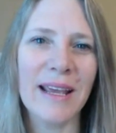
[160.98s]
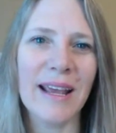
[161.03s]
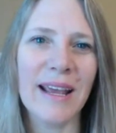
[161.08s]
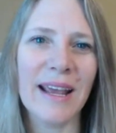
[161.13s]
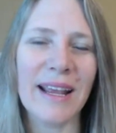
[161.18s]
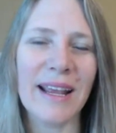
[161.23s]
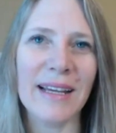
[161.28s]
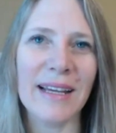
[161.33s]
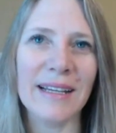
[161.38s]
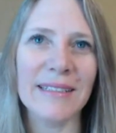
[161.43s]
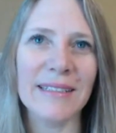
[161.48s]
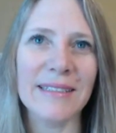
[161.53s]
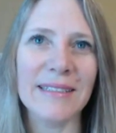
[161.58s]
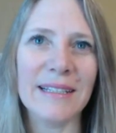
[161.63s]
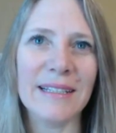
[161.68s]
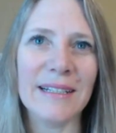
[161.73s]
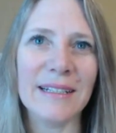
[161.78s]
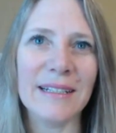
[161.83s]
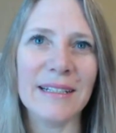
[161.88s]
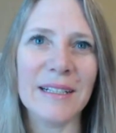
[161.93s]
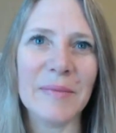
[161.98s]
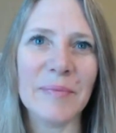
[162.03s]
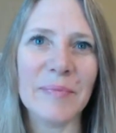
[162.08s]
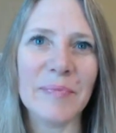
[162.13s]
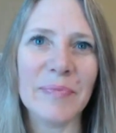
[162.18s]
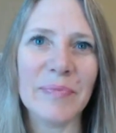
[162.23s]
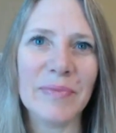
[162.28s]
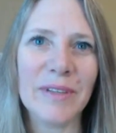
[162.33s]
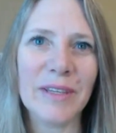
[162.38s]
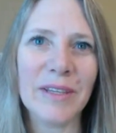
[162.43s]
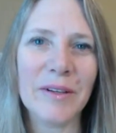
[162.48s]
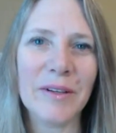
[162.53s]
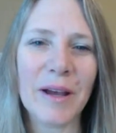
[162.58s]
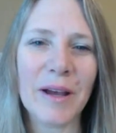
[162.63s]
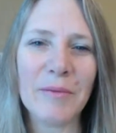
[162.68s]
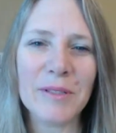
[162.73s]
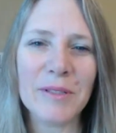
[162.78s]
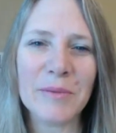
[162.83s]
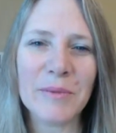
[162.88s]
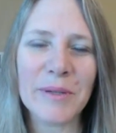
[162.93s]
And I
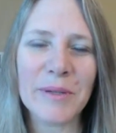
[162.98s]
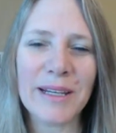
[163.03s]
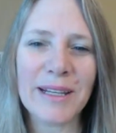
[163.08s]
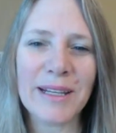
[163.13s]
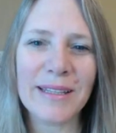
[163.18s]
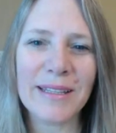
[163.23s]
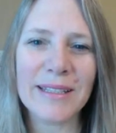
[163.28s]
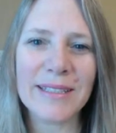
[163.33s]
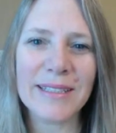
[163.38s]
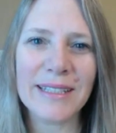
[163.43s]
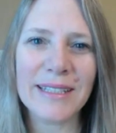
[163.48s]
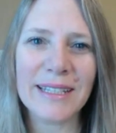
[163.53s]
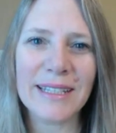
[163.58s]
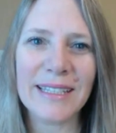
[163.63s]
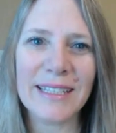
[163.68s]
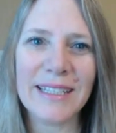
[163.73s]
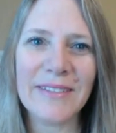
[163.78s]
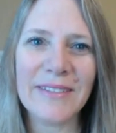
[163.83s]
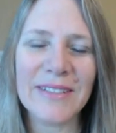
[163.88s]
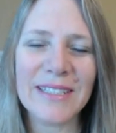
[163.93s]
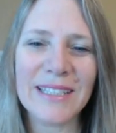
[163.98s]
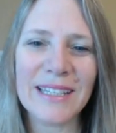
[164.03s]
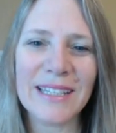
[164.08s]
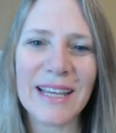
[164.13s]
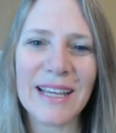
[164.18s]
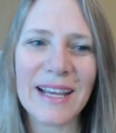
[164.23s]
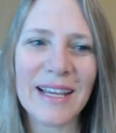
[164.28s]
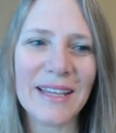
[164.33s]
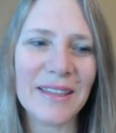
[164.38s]
was reading this again even today,